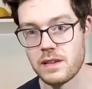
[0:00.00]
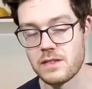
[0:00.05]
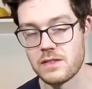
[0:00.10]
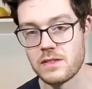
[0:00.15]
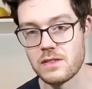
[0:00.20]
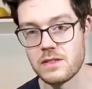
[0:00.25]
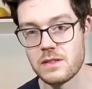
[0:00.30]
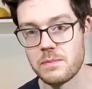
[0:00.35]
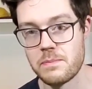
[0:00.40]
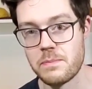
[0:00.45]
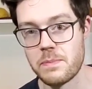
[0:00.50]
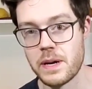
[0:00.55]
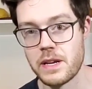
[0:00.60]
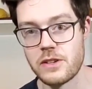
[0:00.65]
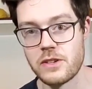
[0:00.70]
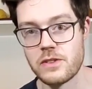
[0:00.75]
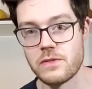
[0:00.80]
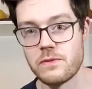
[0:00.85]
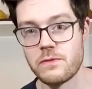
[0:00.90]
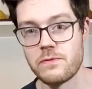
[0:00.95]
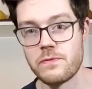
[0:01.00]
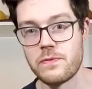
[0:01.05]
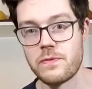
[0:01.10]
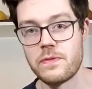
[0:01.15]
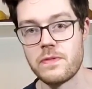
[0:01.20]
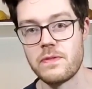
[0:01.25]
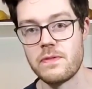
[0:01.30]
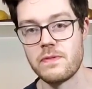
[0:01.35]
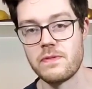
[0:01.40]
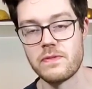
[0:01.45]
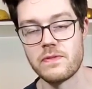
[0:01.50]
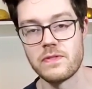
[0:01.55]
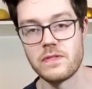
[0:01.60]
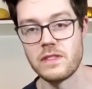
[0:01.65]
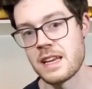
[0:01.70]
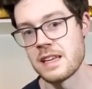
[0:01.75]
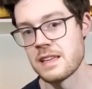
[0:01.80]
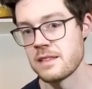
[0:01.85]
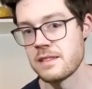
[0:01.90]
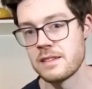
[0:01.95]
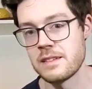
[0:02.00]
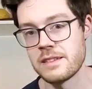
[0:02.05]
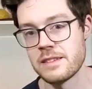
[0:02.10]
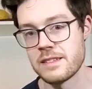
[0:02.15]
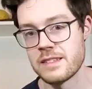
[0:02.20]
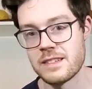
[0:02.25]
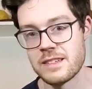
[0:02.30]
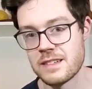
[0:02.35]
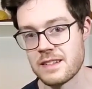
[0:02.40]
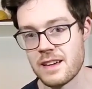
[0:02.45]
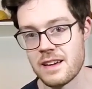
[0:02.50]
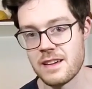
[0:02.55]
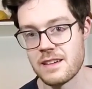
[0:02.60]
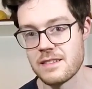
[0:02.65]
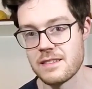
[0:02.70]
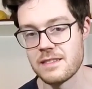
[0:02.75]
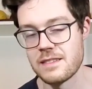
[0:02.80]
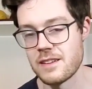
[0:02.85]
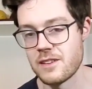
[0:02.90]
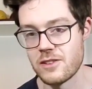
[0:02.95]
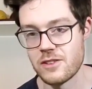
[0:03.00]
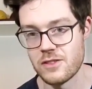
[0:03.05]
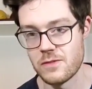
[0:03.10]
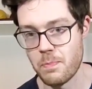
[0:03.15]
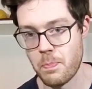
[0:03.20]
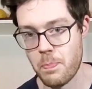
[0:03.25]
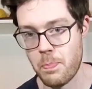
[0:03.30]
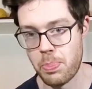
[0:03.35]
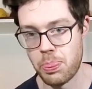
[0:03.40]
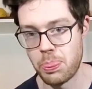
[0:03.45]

It's just a bunch of tiny little studs that you're just